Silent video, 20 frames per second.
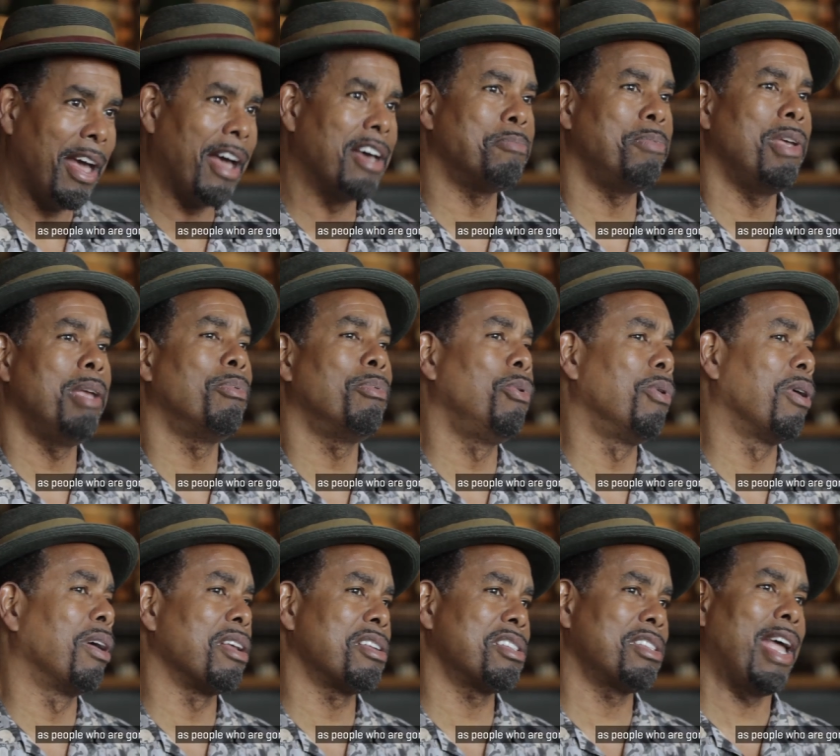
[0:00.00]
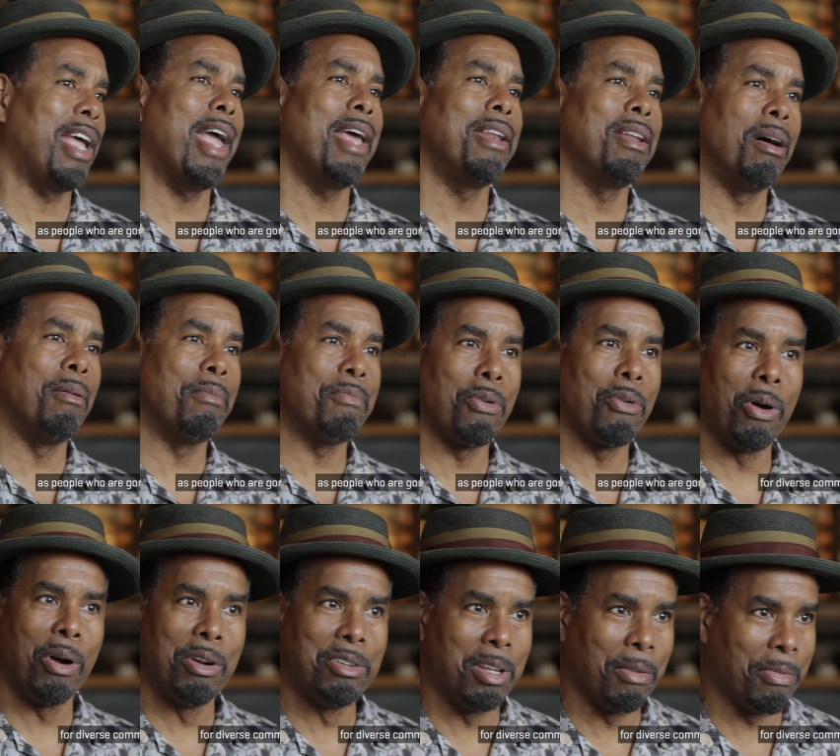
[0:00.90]
as people who are gonna stand up
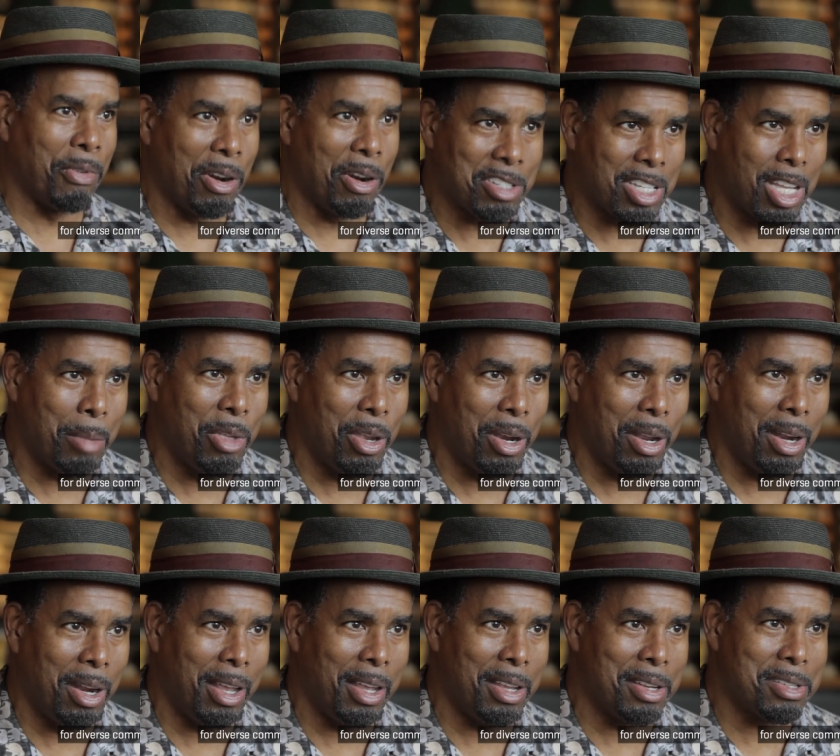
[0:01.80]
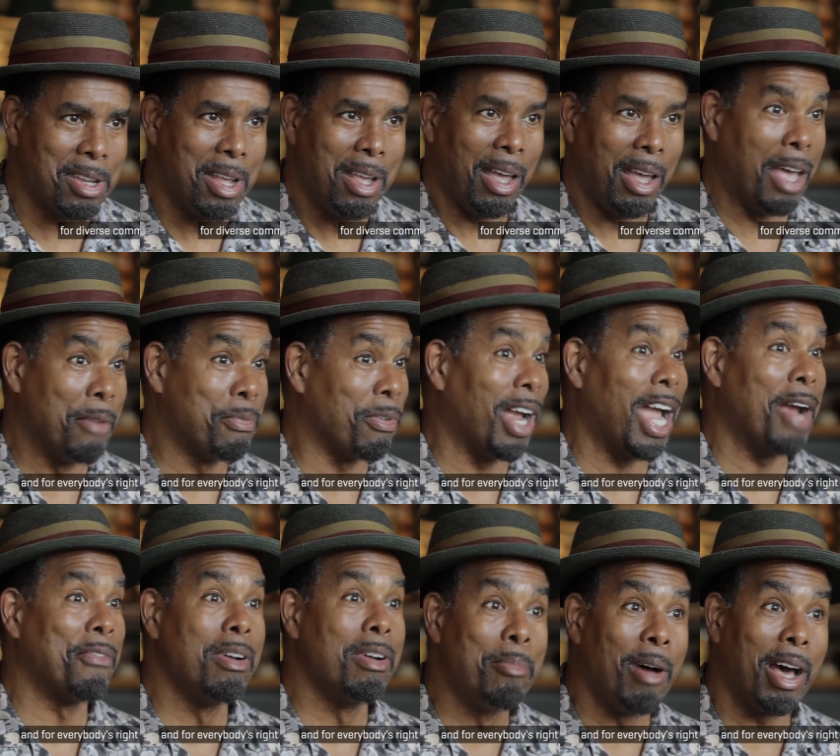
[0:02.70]
for diverse communities and for
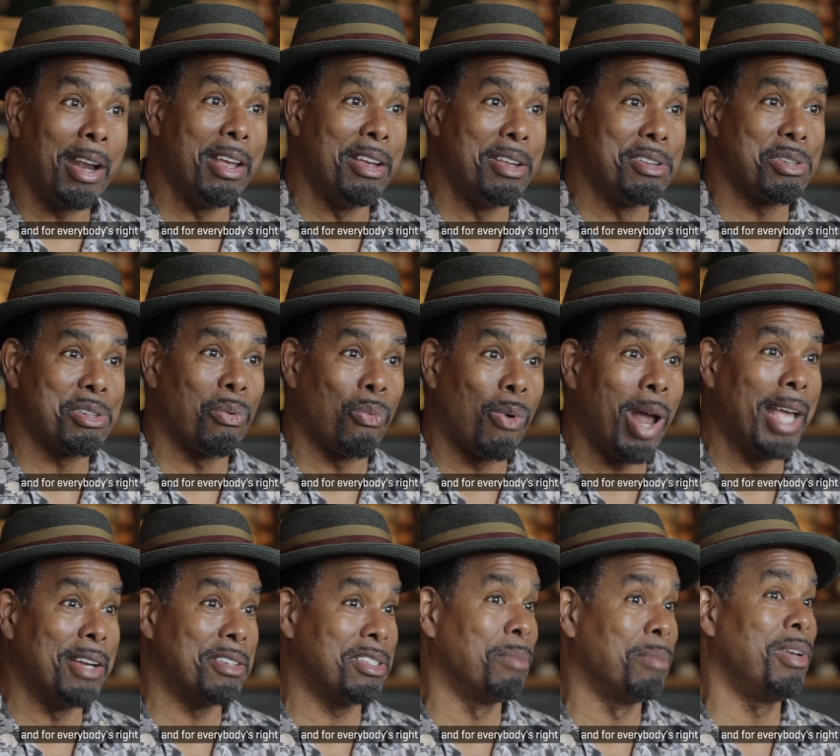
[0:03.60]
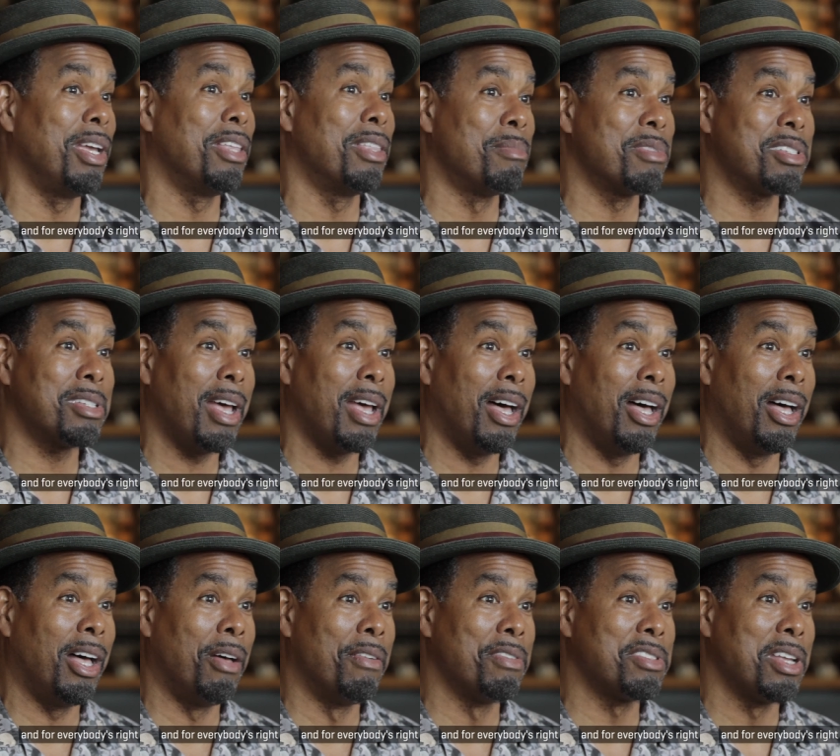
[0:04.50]
everybody's rights to be
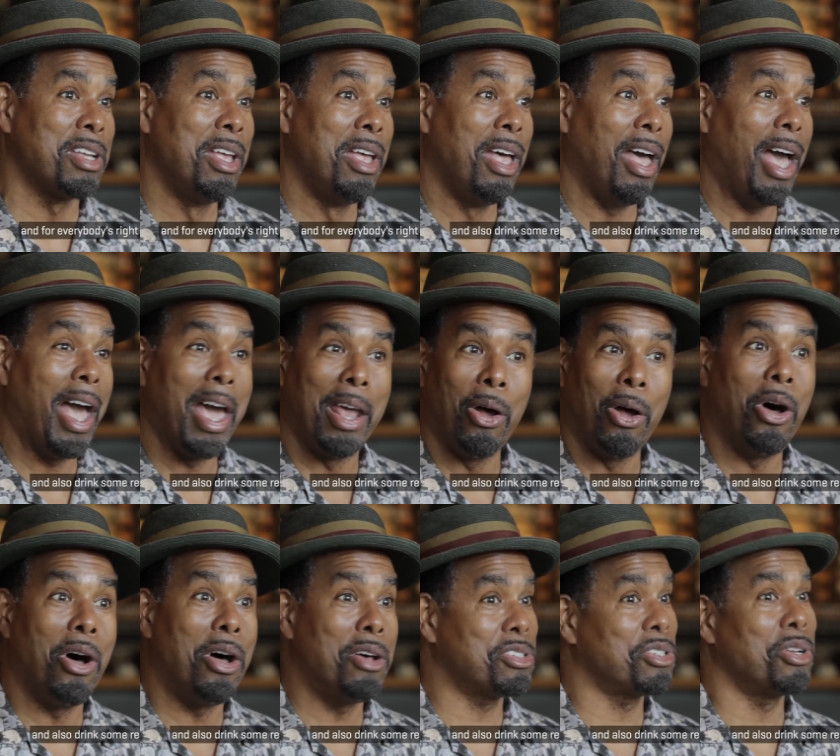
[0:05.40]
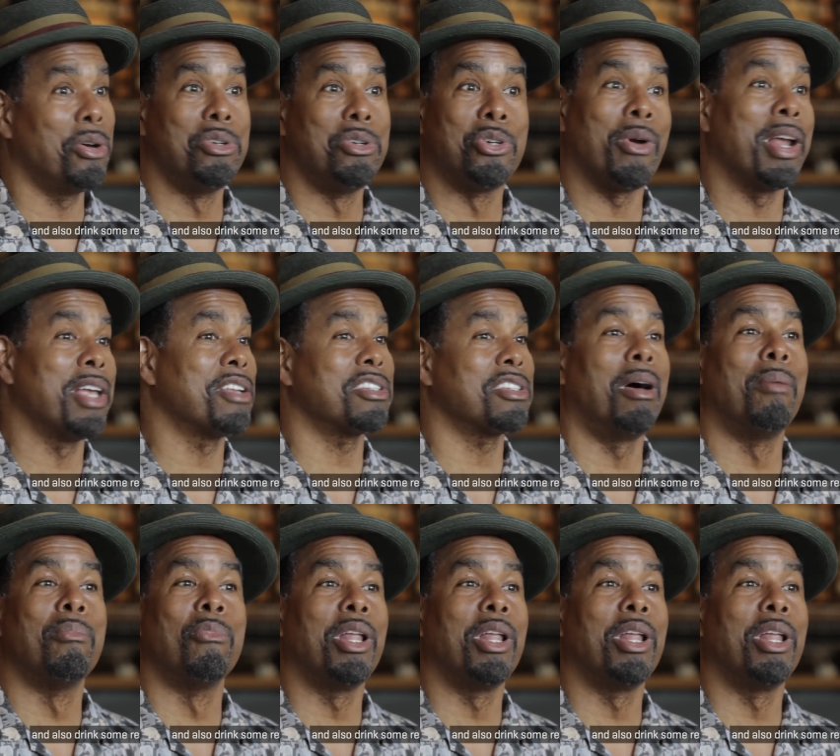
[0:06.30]
themselves and also drink some